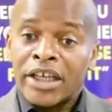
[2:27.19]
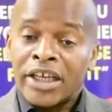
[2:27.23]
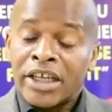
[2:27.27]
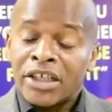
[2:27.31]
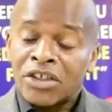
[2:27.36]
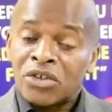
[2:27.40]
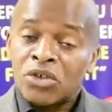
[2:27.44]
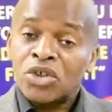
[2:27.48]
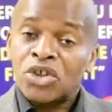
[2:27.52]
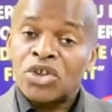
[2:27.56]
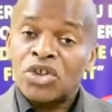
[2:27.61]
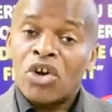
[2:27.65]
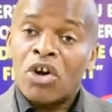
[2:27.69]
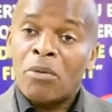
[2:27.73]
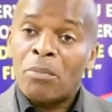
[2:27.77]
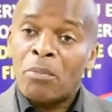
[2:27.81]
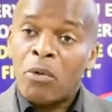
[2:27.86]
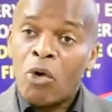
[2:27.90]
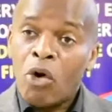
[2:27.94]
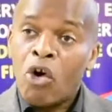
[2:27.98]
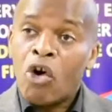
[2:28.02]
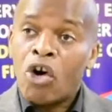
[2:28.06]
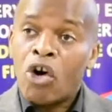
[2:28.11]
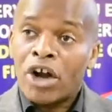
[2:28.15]
It's also a
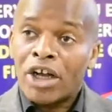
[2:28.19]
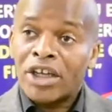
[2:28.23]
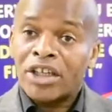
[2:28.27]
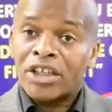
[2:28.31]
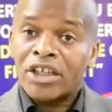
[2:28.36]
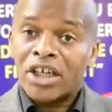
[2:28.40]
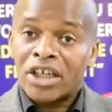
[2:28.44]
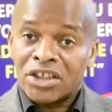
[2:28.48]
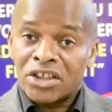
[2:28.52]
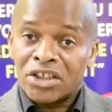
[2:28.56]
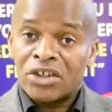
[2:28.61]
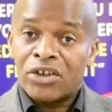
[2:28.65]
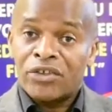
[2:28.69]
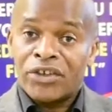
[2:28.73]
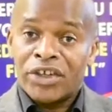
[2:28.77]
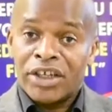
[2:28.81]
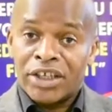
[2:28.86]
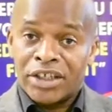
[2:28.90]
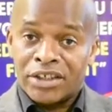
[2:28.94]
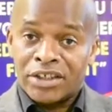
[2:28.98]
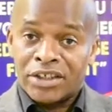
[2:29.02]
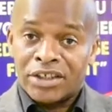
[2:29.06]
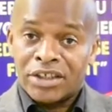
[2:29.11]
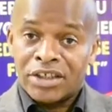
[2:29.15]
poor conductor of
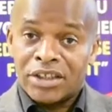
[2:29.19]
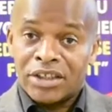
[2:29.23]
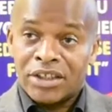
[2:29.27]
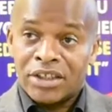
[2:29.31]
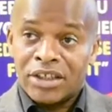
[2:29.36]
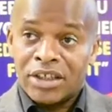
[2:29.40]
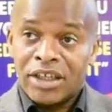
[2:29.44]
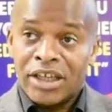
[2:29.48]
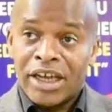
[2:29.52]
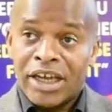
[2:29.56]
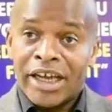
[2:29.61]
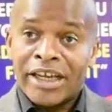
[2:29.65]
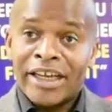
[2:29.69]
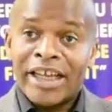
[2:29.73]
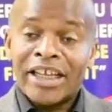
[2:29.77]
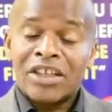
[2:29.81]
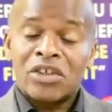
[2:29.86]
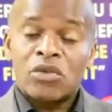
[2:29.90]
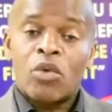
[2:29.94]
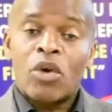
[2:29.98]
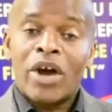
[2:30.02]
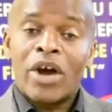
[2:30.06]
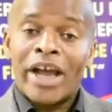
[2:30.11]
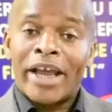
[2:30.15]
heat. And that's
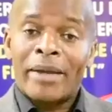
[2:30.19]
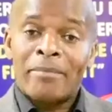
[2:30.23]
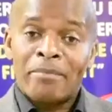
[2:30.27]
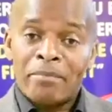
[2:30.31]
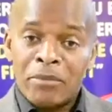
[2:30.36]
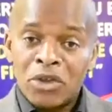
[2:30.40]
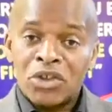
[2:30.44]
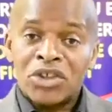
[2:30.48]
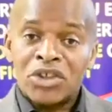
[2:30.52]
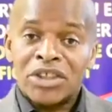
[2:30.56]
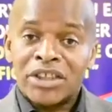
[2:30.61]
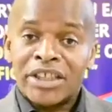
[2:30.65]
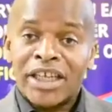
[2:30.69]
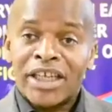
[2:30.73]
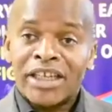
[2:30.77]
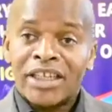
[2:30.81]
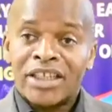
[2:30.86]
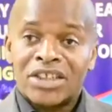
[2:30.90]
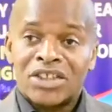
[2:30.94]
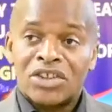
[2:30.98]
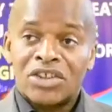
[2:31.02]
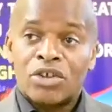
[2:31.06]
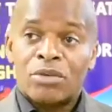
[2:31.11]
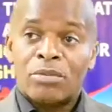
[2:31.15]
why most
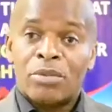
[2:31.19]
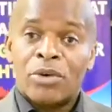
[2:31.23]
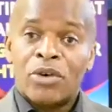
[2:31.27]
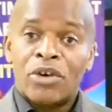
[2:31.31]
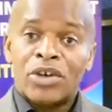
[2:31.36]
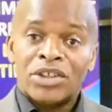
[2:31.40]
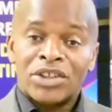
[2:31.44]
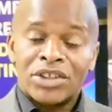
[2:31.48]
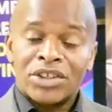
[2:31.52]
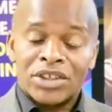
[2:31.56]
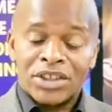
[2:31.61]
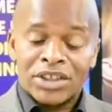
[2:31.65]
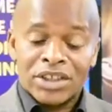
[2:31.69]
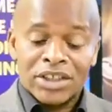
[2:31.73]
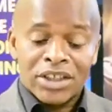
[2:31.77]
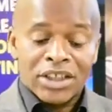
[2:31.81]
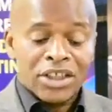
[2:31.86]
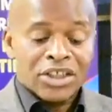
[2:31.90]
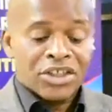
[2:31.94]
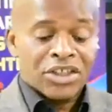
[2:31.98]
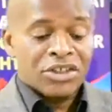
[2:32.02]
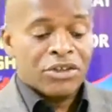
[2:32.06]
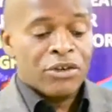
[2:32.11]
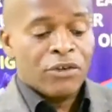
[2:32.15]
stainless steel pots
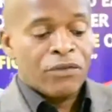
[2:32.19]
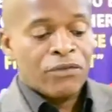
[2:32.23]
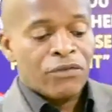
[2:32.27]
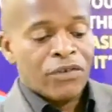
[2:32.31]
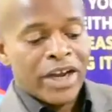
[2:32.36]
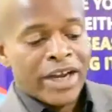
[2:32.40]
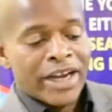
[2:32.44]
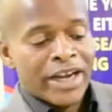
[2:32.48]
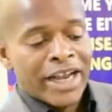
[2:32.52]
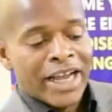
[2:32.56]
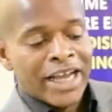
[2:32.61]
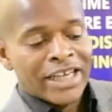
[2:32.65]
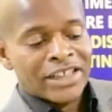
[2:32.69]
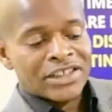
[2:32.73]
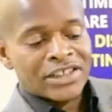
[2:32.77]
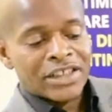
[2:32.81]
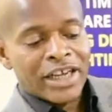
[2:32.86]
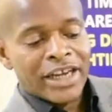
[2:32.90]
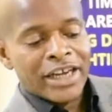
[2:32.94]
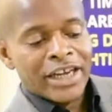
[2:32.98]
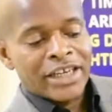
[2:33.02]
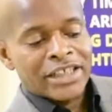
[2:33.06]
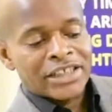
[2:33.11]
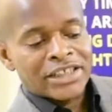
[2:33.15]
you'll find has
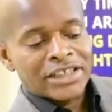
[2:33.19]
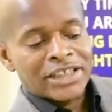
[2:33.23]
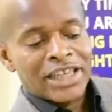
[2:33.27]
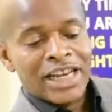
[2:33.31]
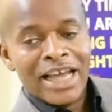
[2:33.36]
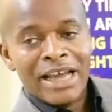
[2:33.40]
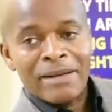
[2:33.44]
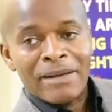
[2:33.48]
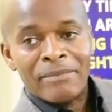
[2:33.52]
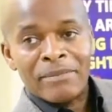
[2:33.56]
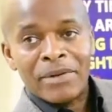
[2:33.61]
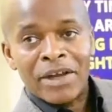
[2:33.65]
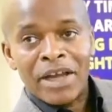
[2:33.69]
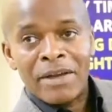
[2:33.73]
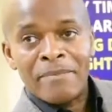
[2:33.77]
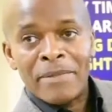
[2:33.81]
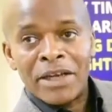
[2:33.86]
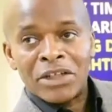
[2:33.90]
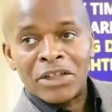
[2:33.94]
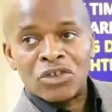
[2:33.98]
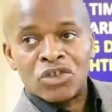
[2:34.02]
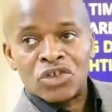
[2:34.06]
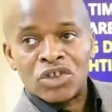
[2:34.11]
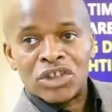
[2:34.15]
a slab, a
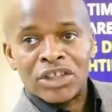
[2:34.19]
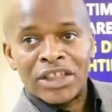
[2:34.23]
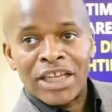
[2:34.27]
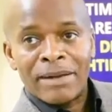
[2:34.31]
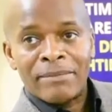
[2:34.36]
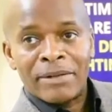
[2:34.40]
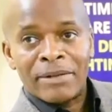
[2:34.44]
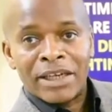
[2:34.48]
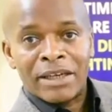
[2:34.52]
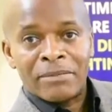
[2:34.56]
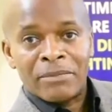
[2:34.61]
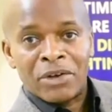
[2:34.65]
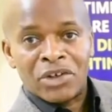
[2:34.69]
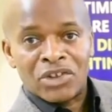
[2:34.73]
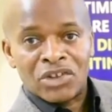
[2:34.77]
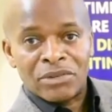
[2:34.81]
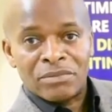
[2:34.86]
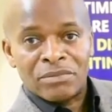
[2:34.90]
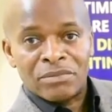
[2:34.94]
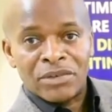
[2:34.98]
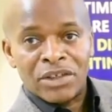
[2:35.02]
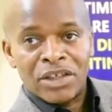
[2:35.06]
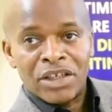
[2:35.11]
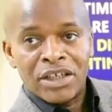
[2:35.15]
metal slab at the bottom.
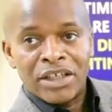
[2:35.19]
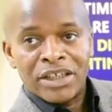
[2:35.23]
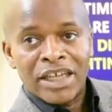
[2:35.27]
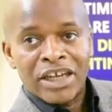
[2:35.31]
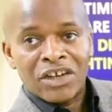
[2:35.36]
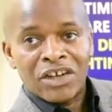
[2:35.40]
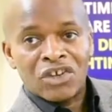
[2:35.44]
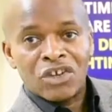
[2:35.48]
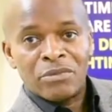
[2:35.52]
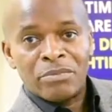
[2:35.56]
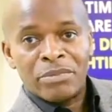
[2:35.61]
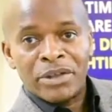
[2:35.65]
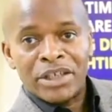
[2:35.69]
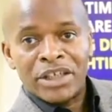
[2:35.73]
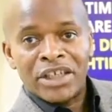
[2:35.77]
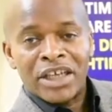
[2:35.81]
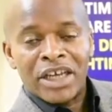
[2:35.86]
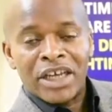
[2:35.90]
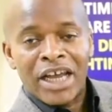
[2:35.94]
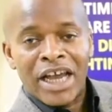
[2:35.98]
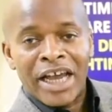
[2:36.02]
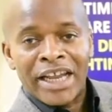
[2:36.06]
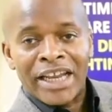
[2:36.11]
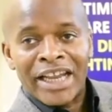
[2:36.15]
That could be
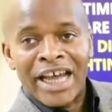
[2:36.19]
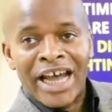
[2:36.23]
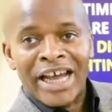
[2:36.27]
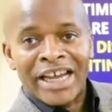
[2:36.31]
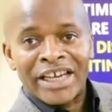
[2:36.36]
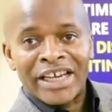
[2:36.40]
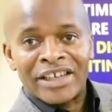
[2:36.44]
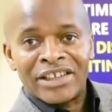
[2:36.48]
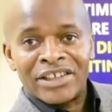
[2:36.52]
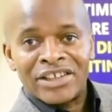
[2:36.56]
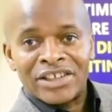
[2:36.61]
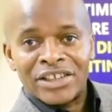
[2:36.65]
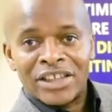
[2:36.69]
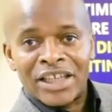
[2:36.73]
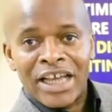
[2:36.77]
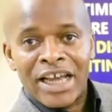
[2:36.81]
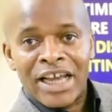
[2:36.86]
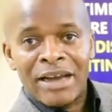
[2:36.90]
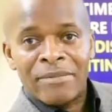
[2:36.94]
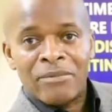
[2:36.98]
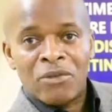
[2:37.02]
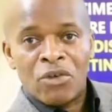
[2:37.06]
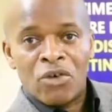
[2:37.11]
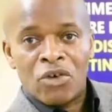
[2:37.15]
an iron
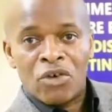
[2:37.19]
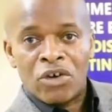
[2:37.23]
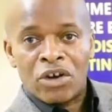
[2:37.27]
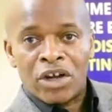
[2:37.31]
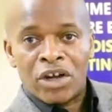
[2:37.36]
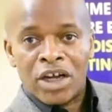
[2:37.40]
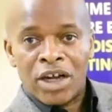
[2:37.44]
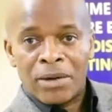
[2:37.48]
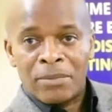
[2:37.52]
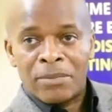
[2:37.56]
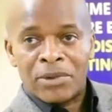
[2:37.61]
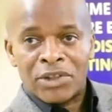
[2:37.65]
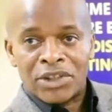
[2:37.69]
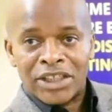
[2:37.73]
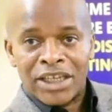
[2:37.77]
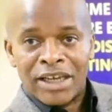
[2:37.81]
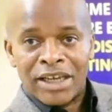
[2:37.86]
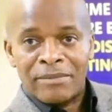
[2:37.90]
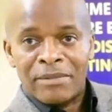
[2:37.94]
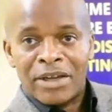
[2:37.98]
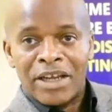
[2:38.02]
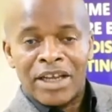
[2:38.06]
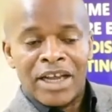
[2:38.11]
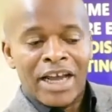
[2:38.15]
slab or copper slab.
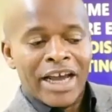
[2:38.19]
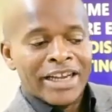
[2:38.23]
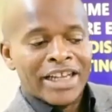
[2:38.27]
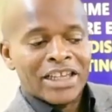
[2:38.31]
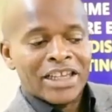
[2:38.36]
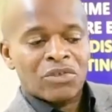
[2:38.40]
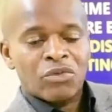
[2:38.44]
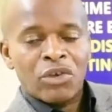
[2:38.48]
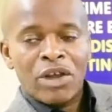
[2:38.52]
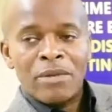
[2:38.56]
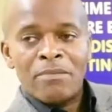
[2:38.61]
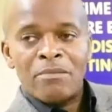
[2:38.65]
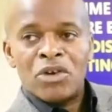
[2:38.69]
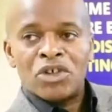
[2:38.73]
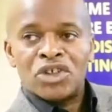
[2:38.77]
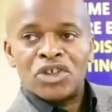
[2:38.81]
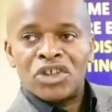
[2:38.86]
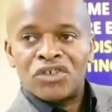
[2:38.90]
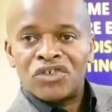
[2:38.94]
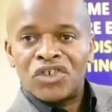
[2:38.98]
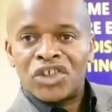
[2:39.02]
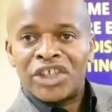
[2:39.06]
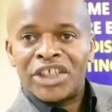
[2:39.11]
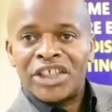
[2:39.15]
And that's where
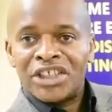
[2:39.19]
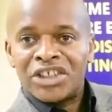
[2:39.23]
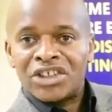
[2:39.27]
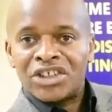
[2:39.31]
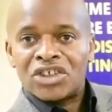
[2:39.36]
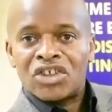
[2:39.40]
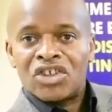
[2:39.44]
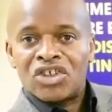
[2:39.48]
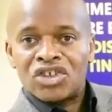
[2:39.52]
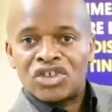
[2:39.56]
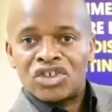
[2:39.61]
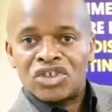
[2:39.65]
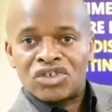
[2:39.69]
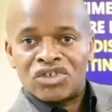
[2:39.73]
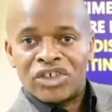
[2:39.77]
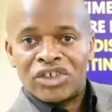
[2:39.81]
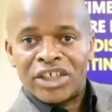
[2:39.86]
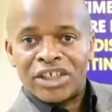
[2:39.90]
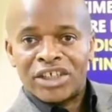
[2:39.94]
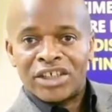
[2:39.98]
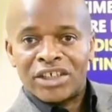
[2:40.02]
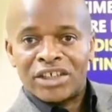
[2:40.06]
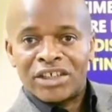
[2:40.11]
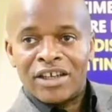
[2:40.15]
most of the heat is
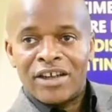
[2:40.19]
concentrated.